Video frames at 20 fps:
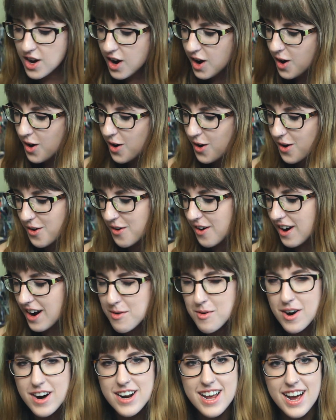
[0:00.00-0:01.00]
I
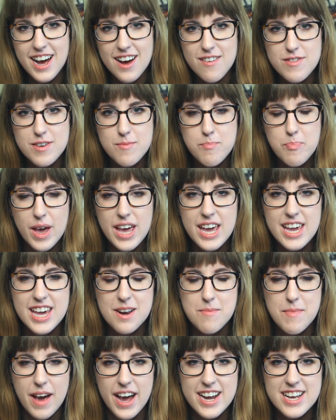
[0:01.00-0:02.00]
want
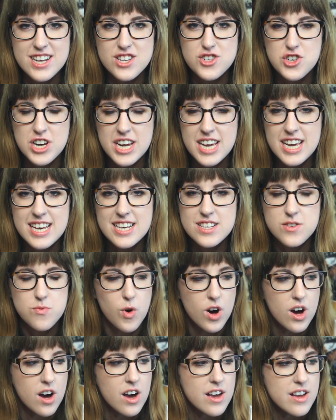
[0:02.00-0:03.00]
bacon mac and cheese
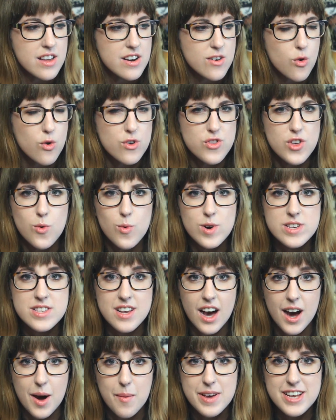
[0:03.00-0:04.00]
one or the
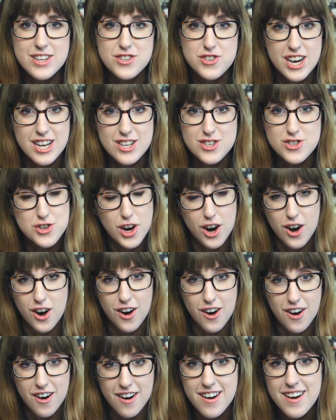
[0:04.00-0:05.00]
wasabi
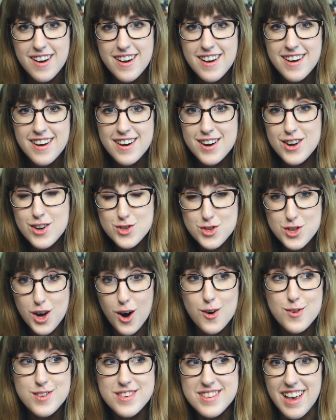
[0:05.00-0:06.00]
ginger because
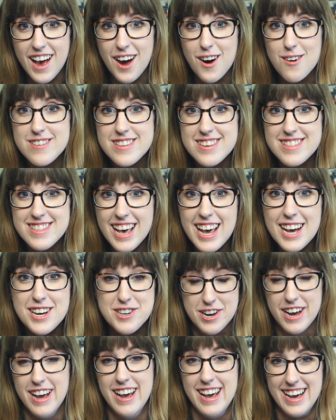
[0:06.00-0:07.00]
those sound
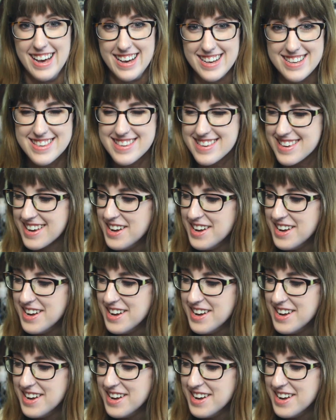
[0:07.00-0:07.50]
delicious.